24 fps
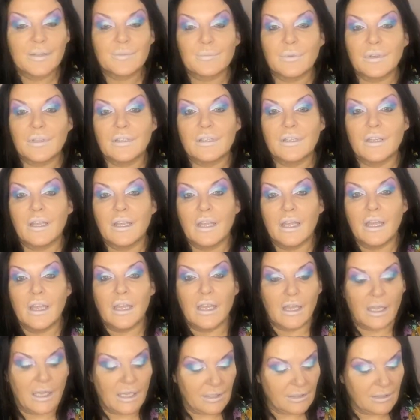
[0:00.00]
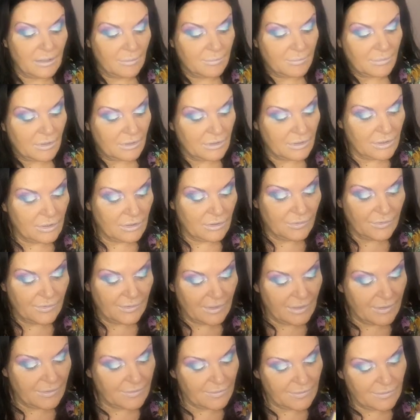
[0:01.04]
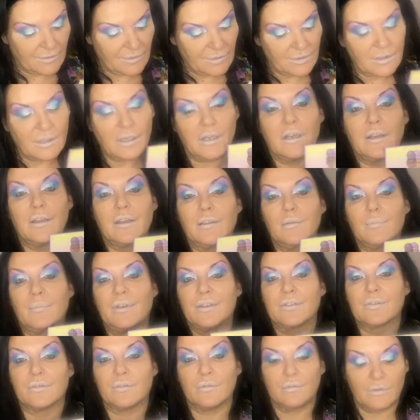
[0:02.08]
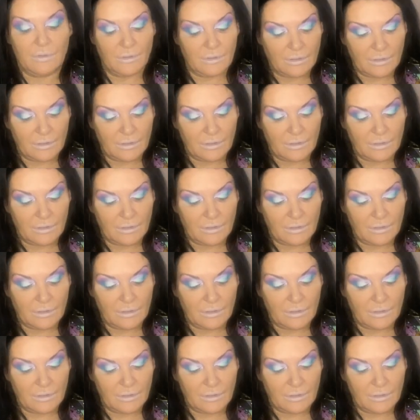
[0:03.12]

one, and I'm going to use this colour in the middle